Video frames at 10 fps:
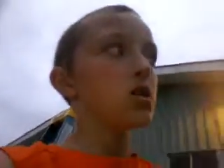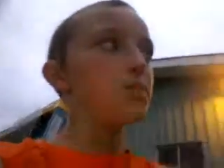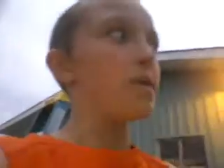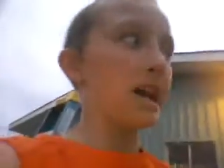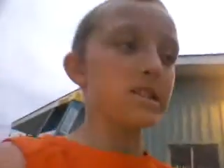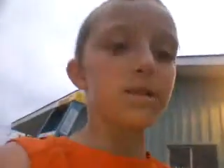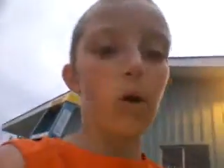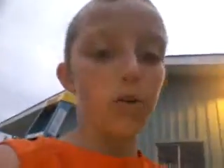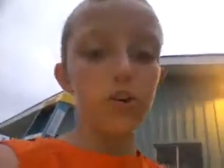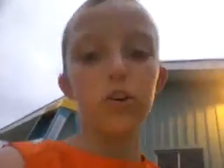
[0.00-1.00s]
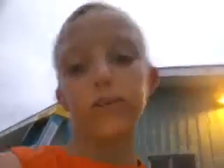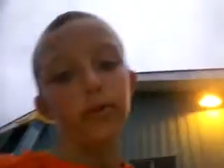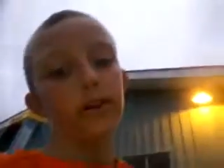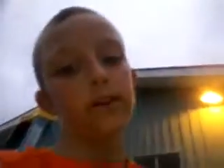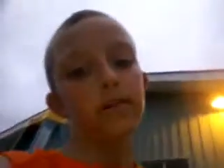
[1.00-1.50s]
the basketball and the hoop
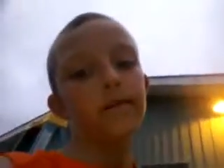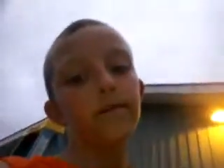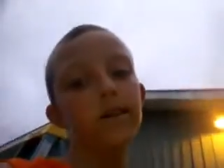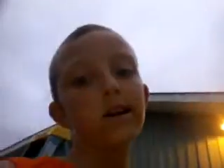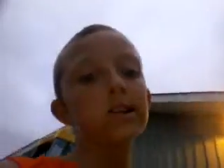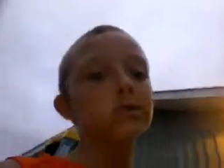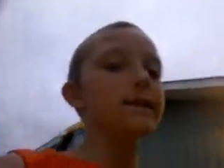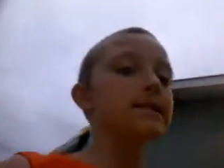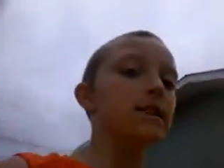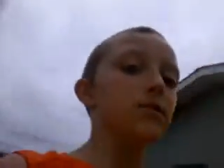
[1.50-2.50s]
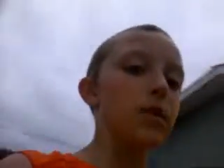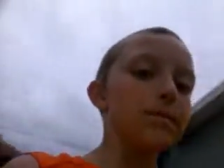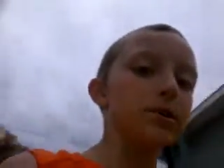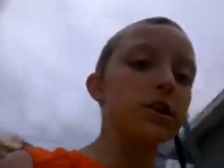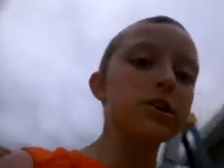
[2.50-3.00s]
prank. So basically, what
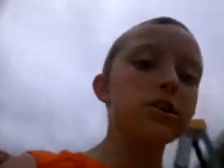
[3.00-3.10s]
I'm gonna